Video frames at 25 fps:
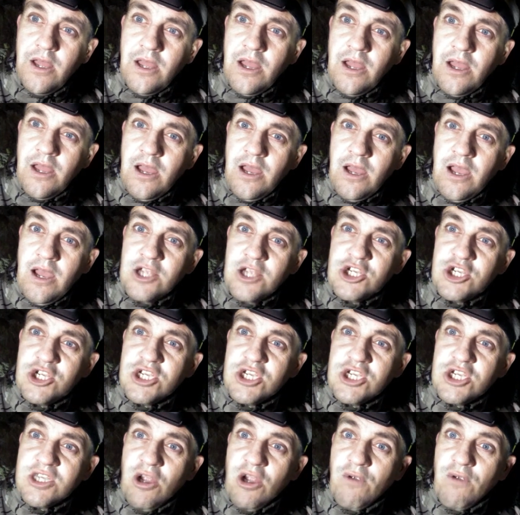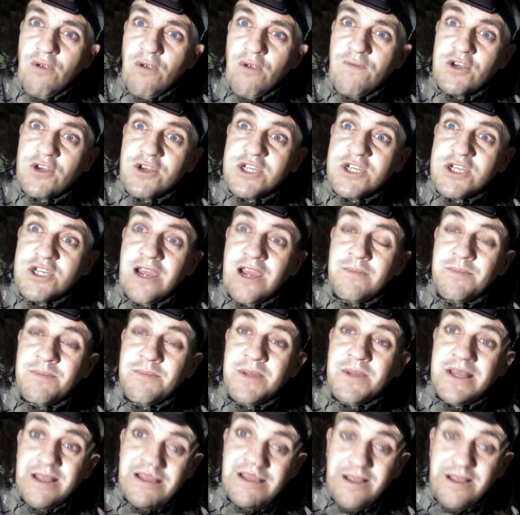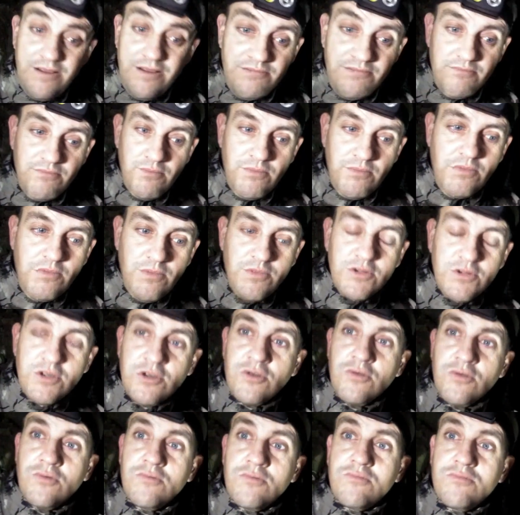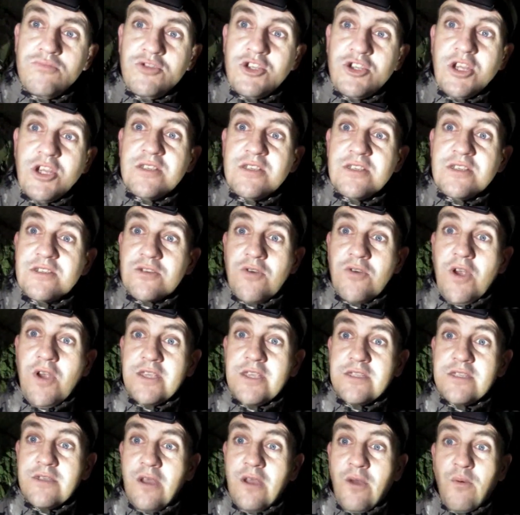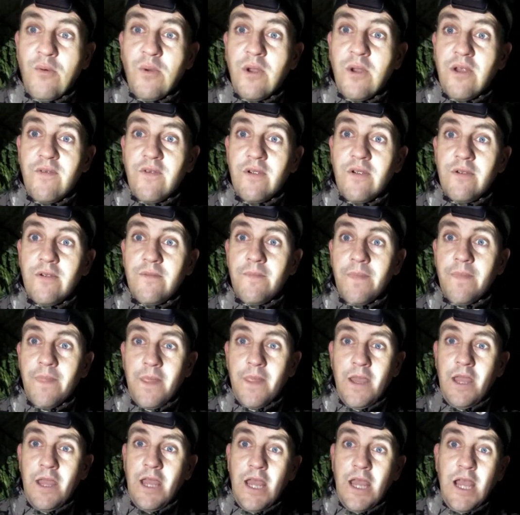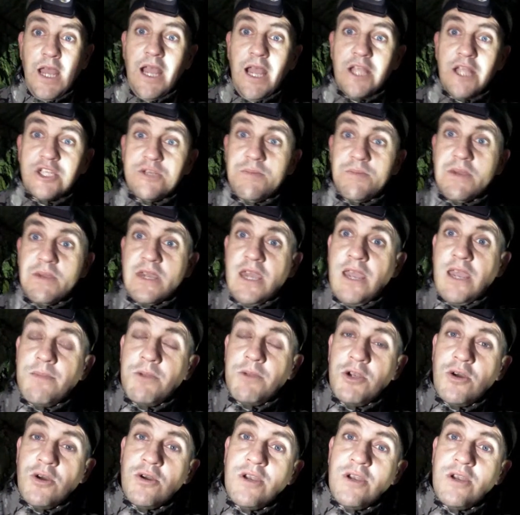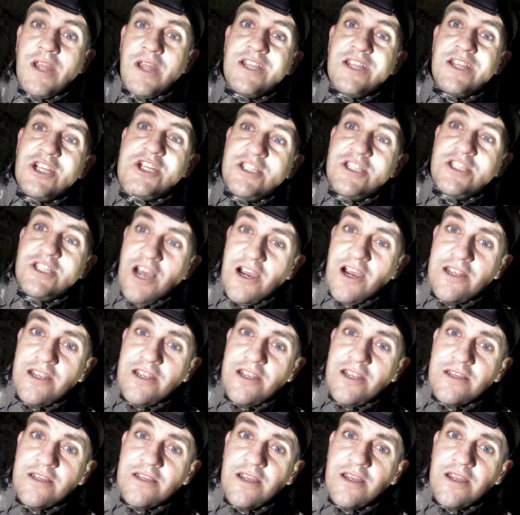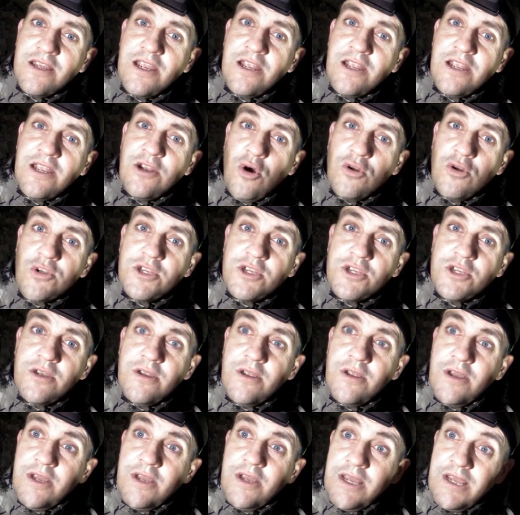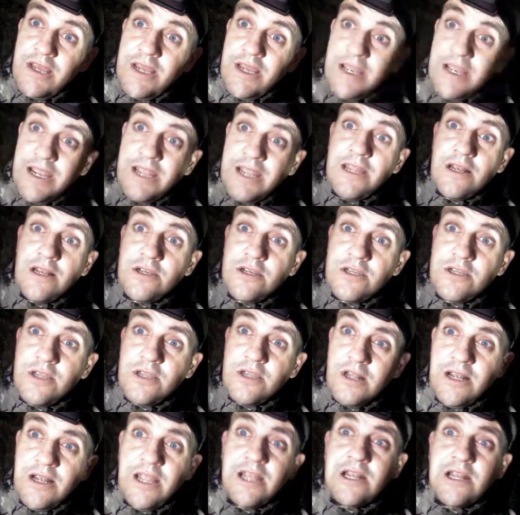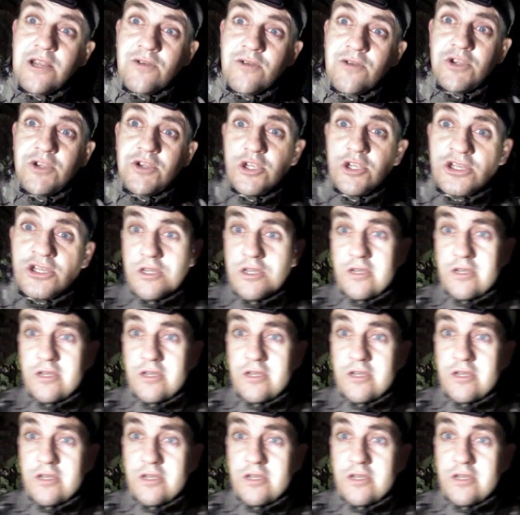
And she served her time to Jesus Christ or whatever. And she became a nun, and she died in Alton in England. Lady Larisha did.